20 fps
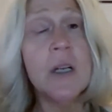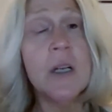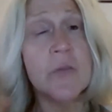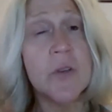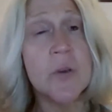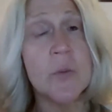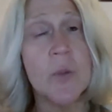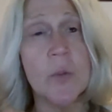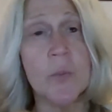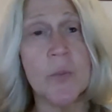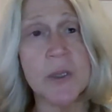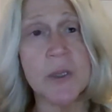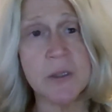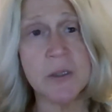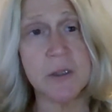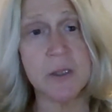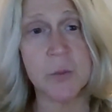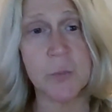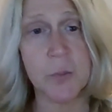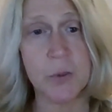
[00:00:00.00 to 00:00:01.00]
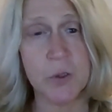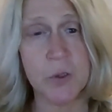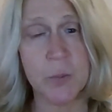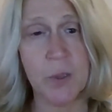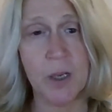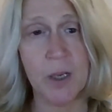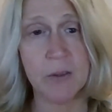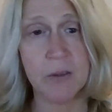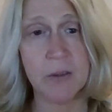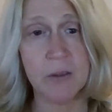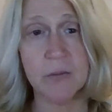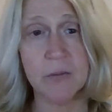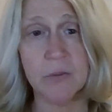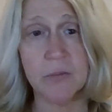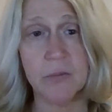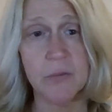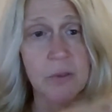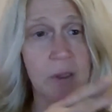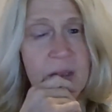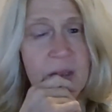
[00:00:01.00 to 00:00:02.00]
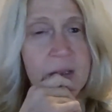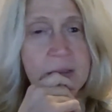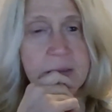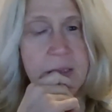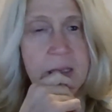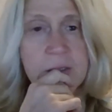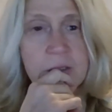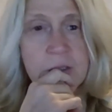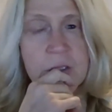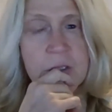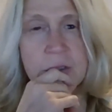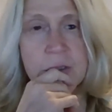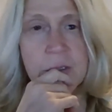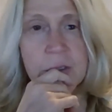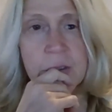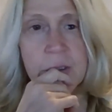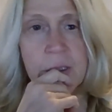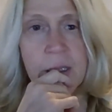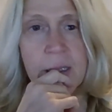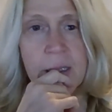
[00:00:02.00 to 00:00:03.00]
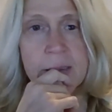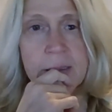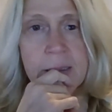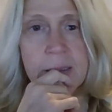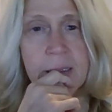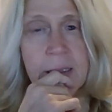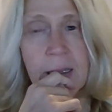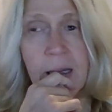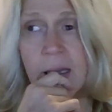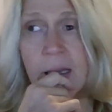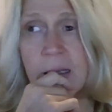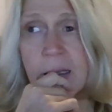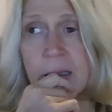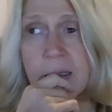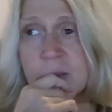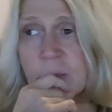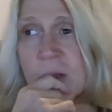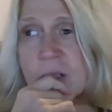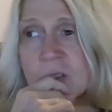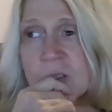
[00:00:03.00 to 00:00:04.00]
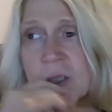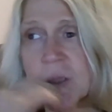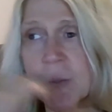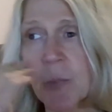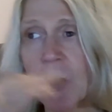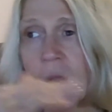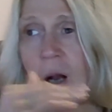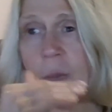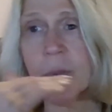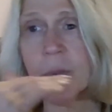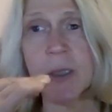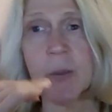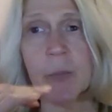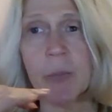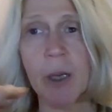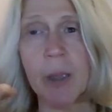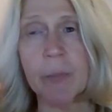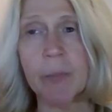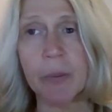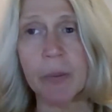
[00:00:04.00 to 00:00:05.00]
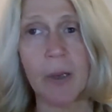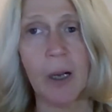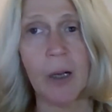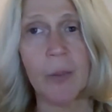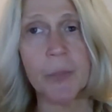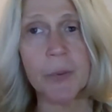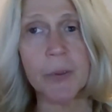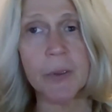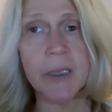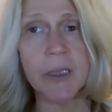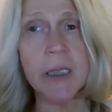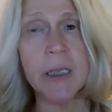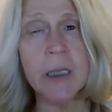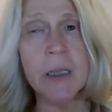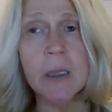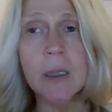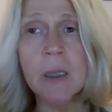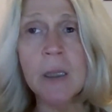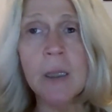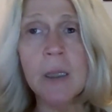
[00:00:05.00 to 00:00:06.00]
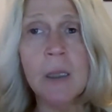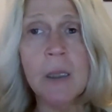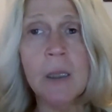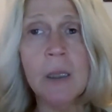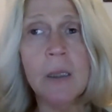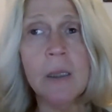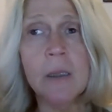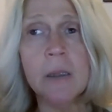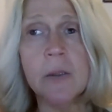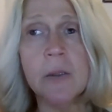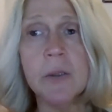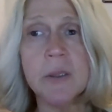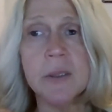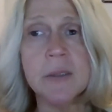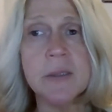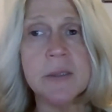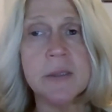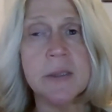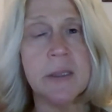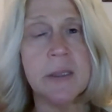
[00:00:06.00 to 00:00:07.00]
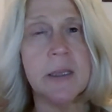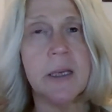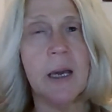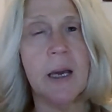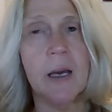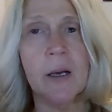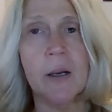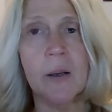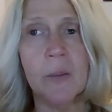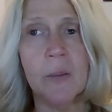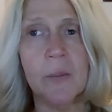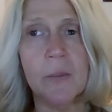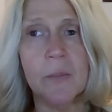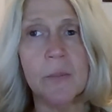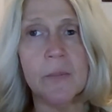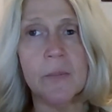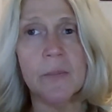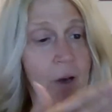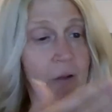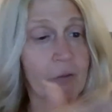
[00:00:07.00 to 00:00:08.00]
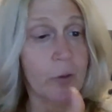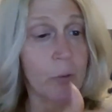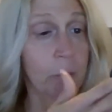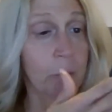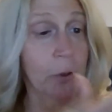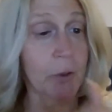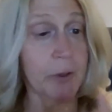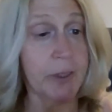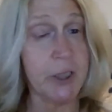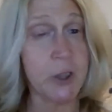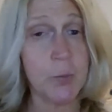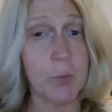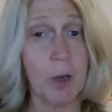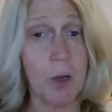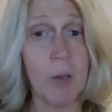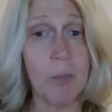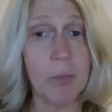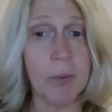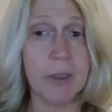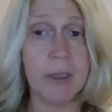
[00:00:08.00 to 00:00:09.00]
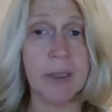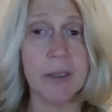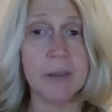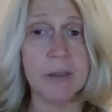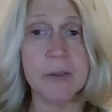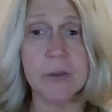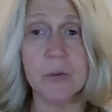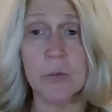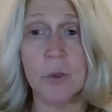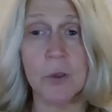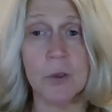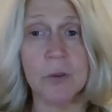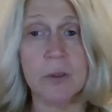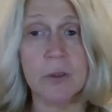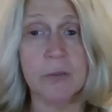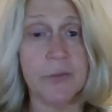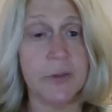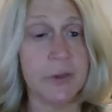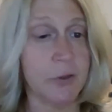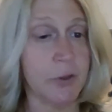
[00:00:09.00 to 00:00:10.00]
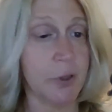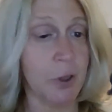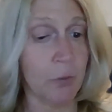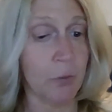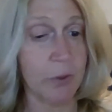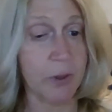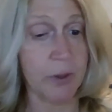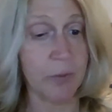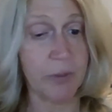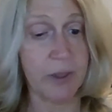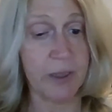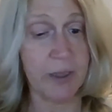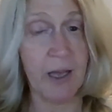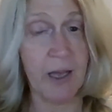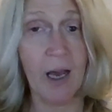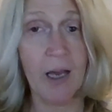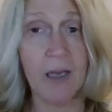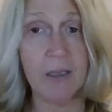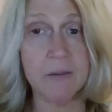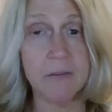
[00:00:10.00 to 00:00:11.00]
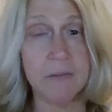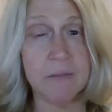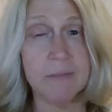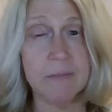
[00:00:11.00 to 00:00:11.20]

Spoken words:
from a business perspective, it's just a good idea. And especially property by property, you can see how profitable each property is. Or if you don't want to be that